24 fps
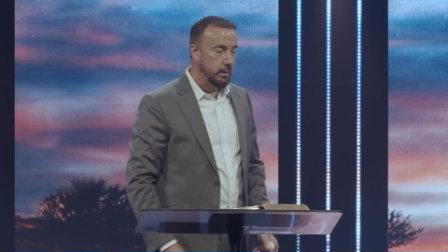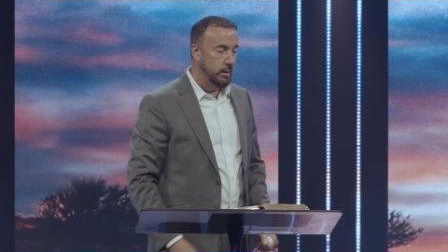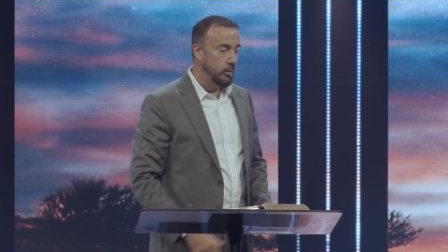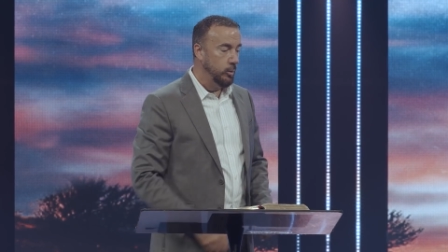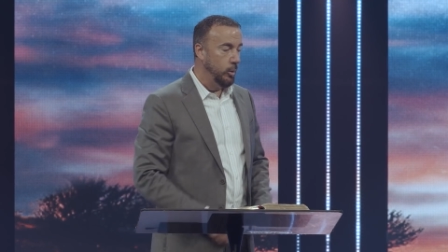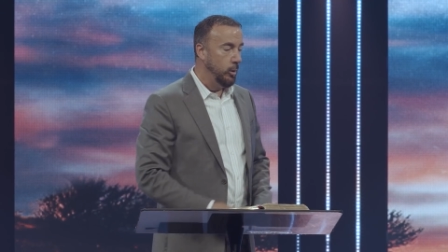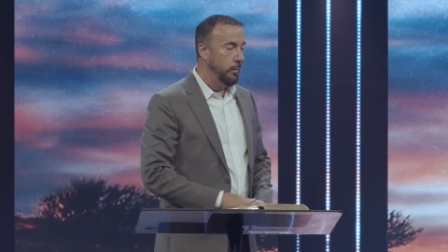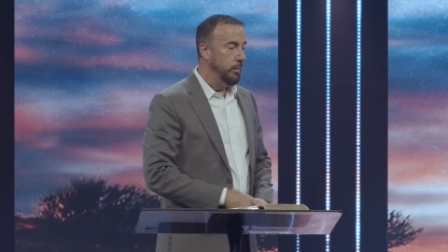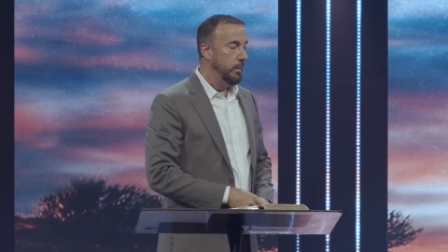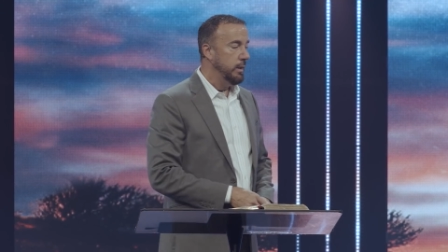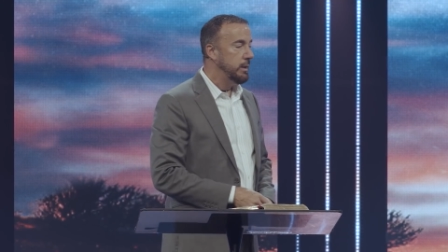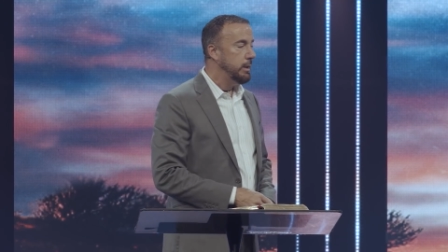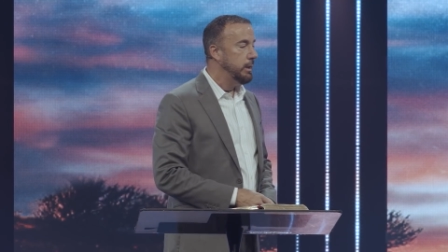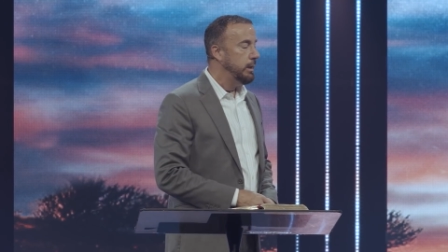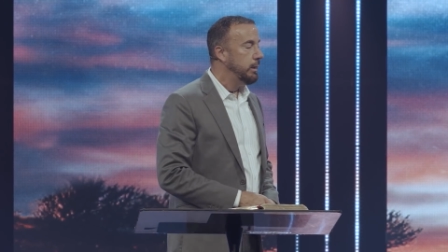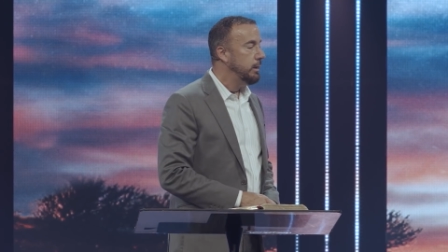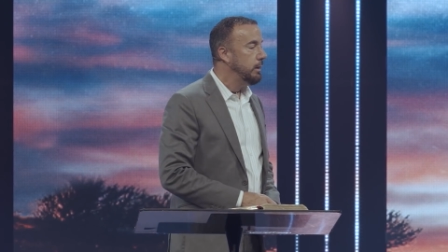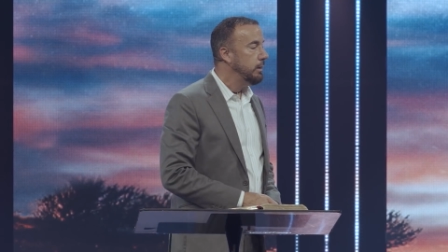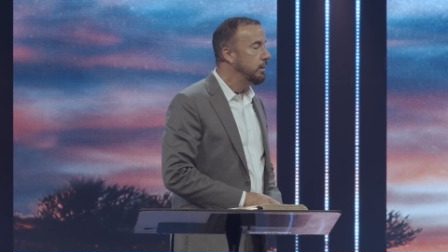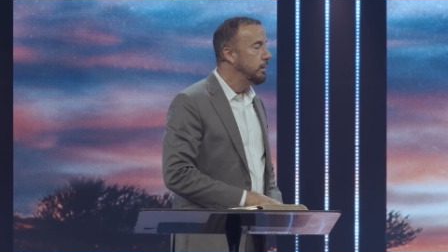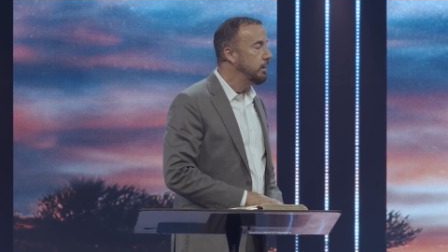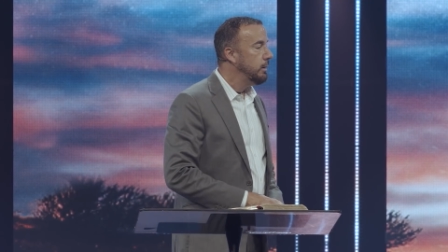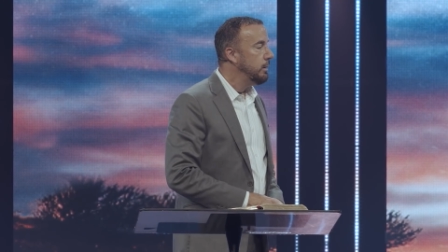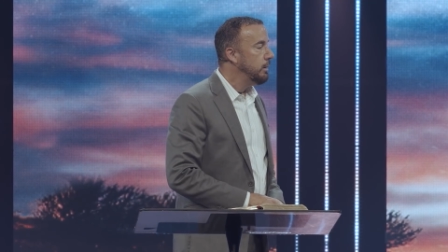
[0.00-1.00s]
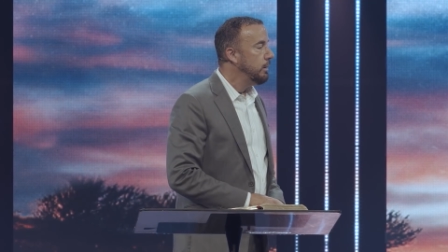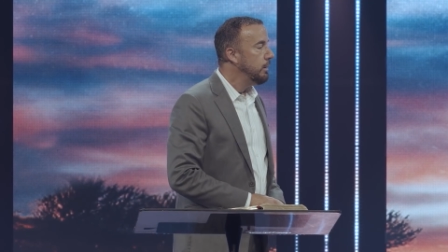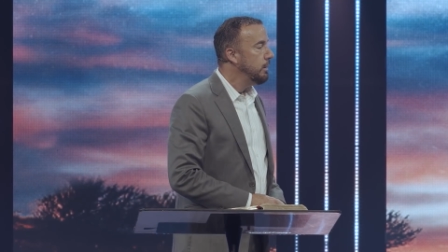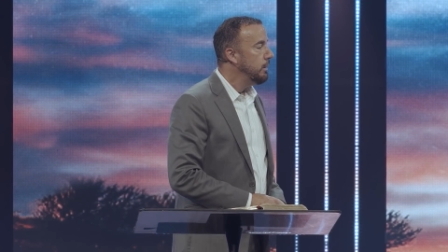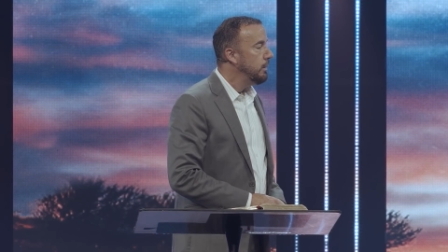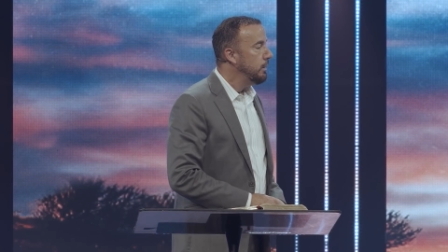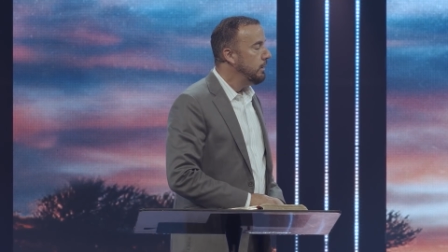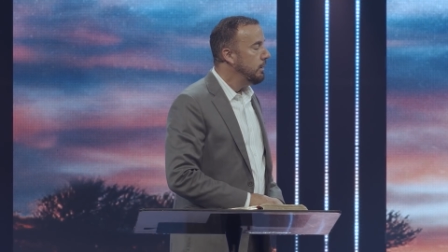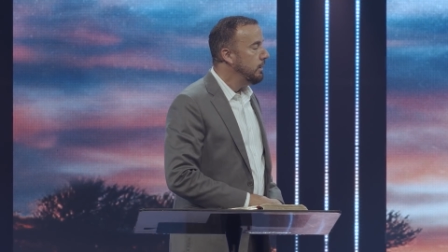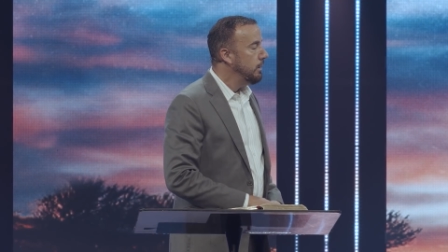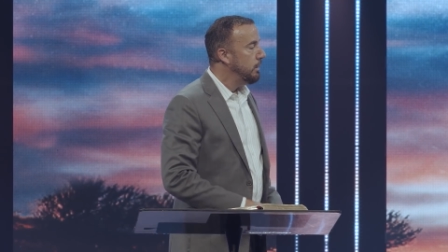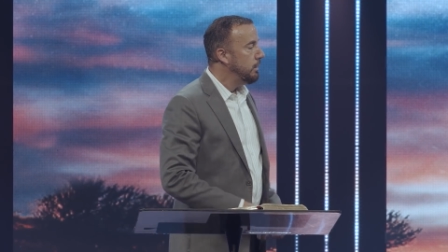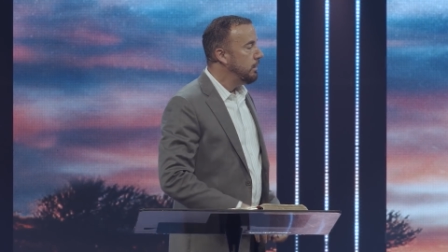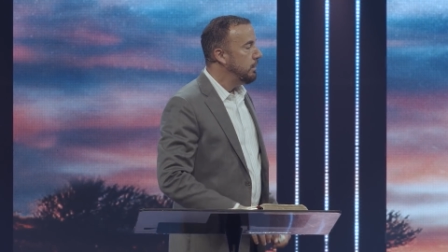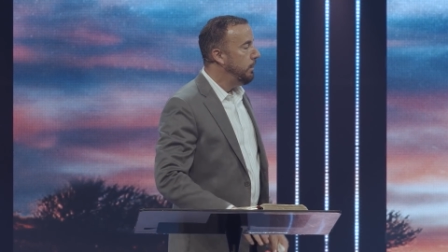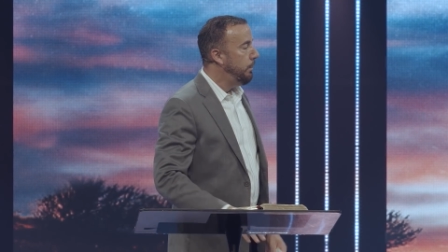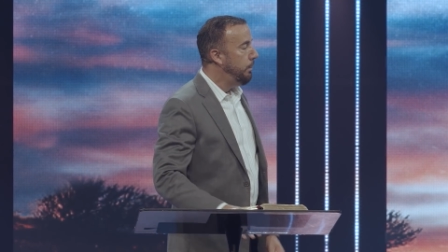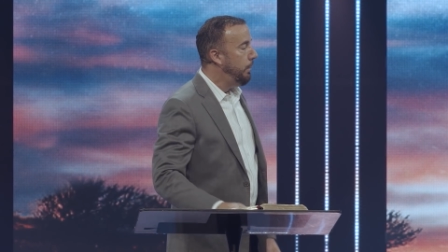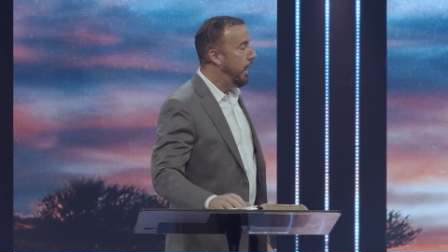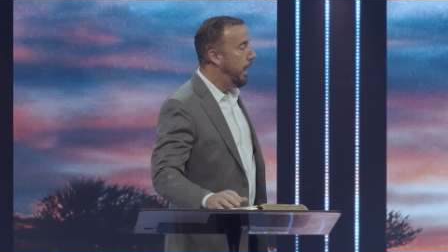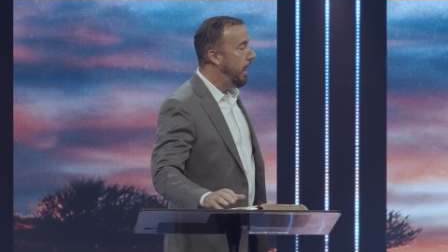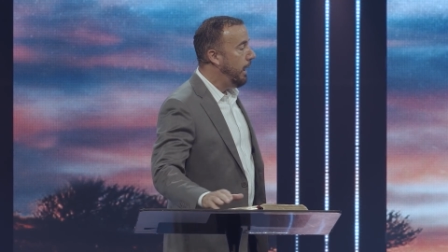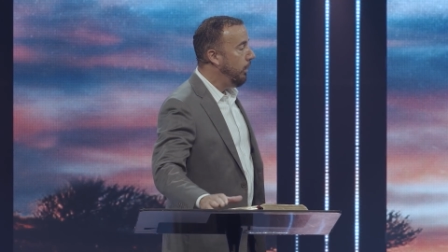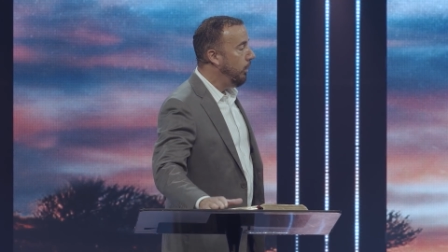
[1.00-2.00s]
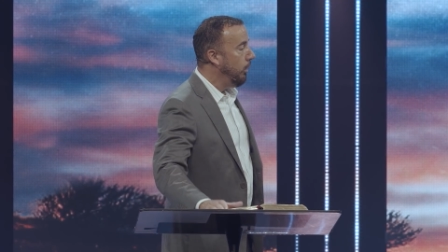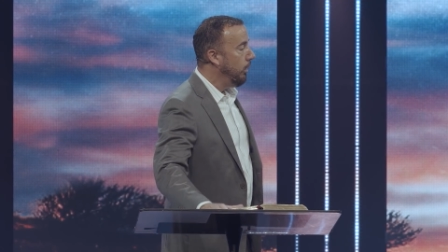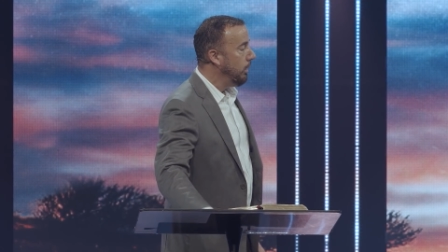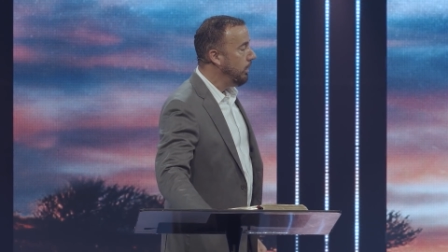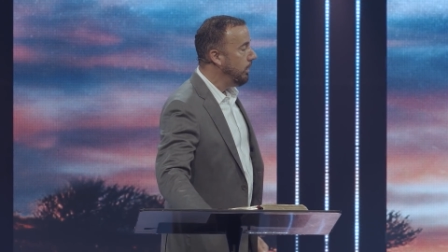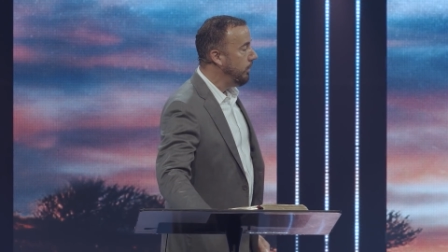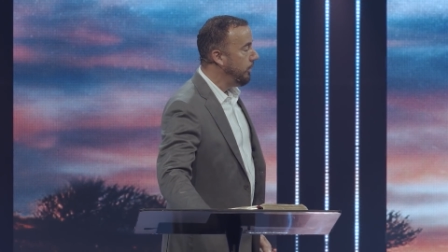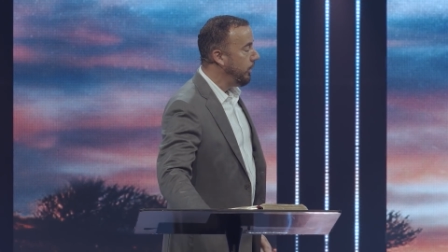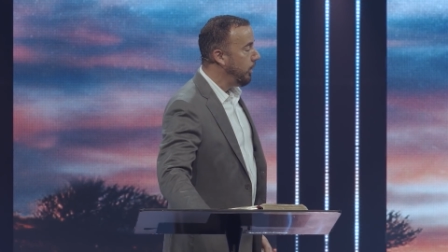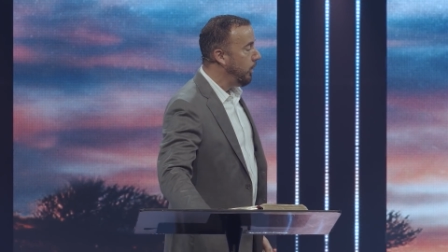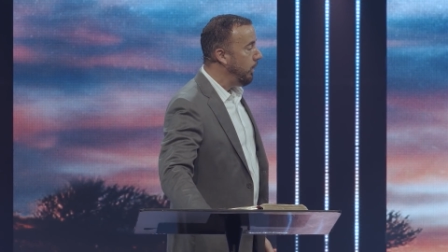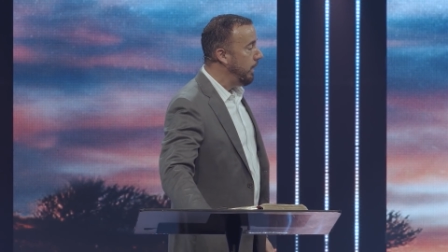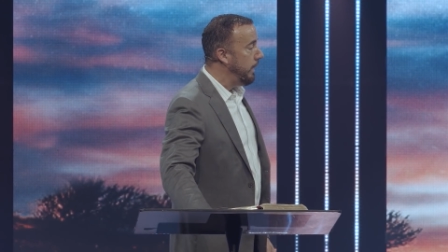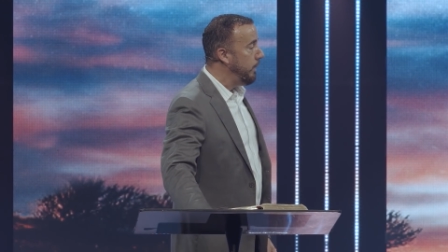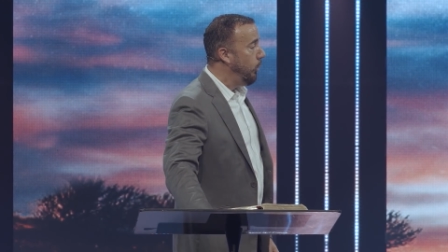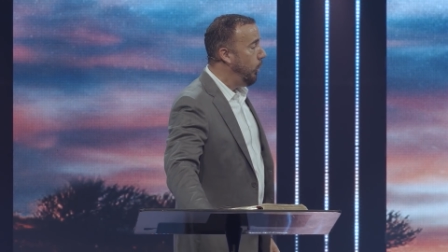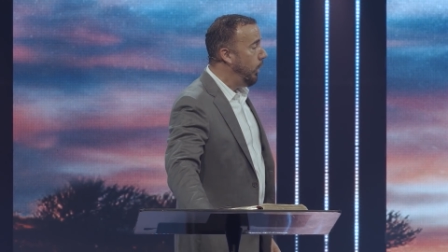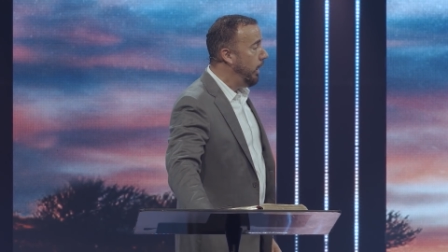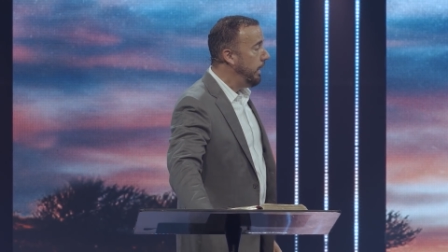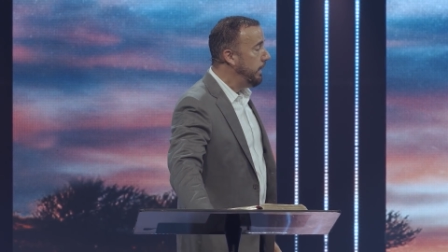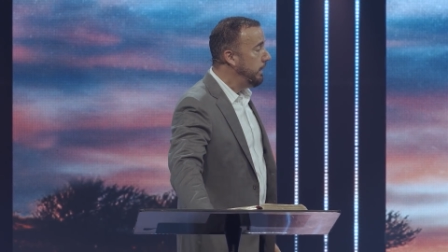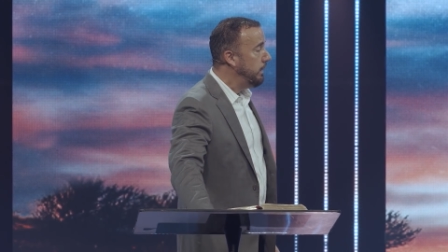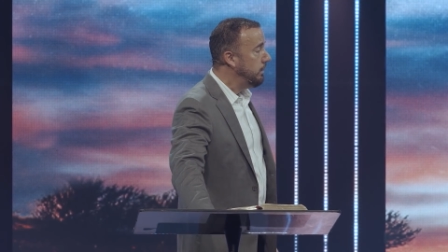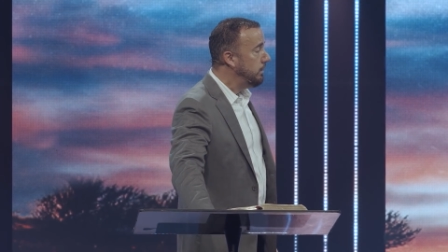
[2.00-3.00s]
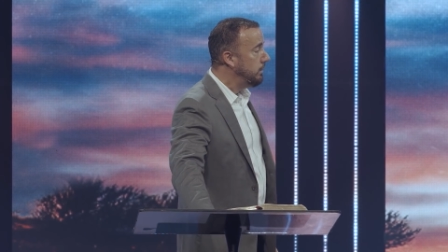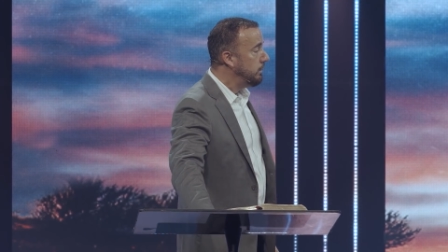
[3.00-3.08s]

enormity, the power of a great white.